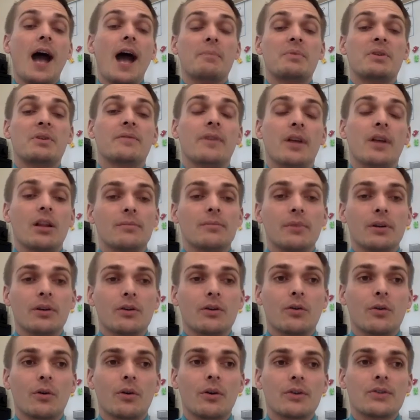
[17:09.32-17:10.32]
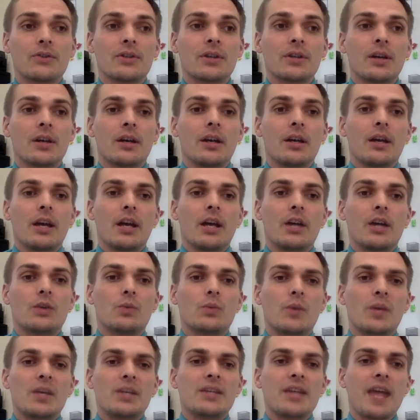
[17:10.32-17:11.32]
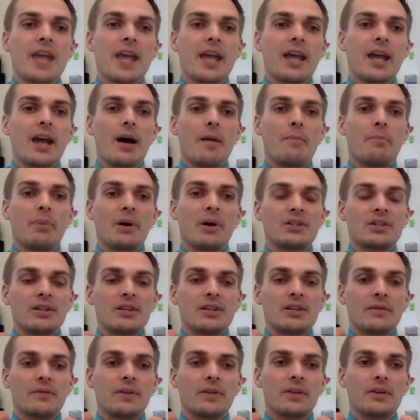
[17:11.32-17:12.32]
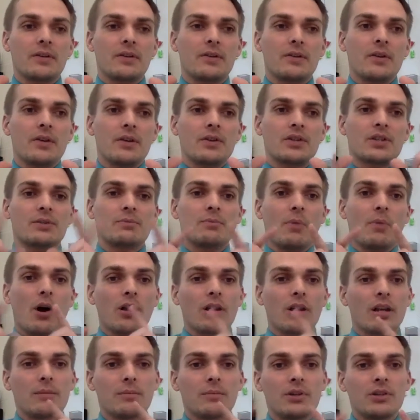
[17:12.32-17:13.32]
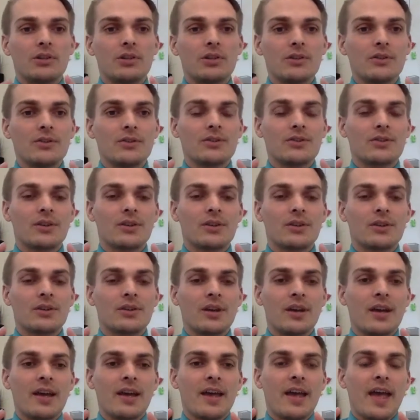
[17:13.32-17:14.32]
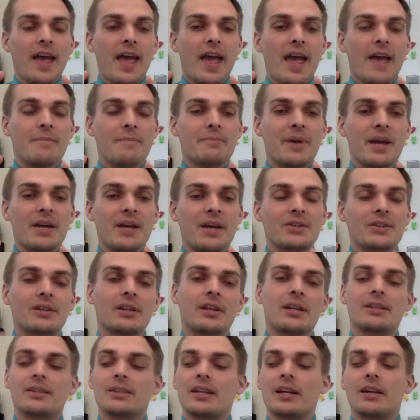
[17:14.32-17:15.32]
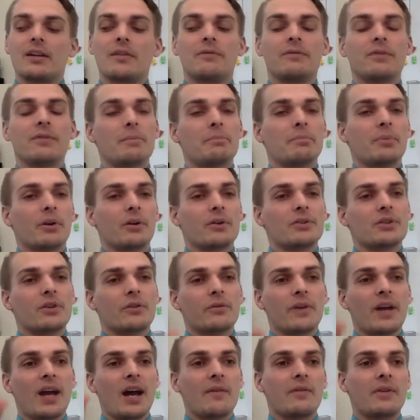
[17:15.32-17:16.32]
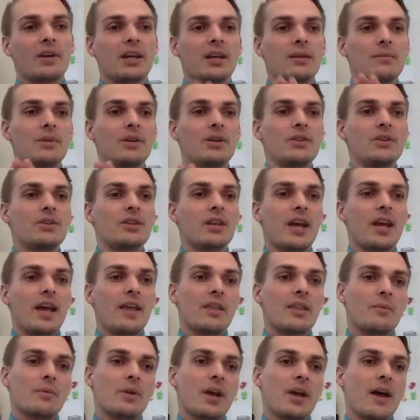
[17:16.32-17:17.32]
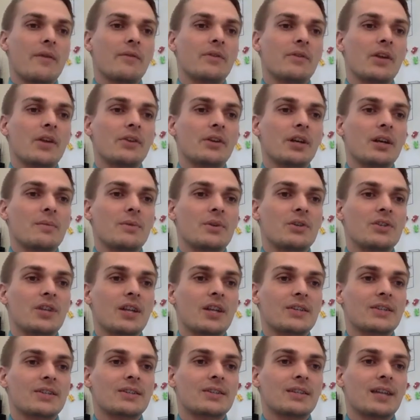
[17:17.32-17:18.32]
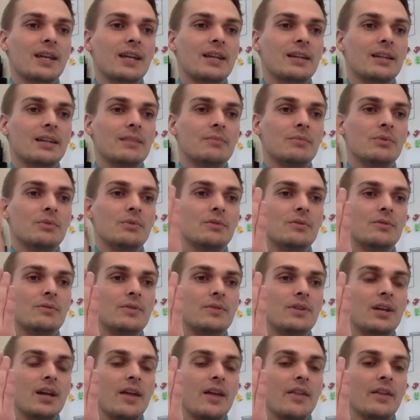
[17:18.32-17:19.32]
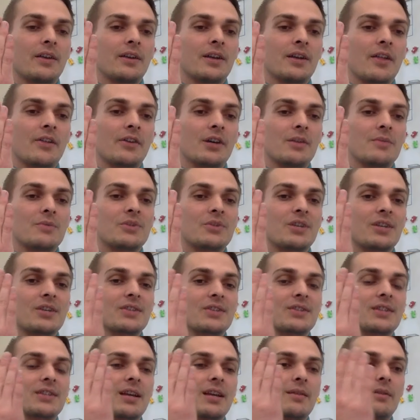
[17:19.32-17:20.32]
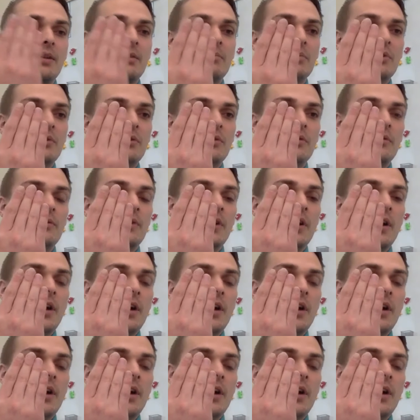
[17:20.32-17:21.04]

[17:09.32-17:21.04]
app development course is we take a bunch of different small images, and basically it's like a flip book. So if we have an image and then we have another image that's slightly moved and then another image that's slightly moved,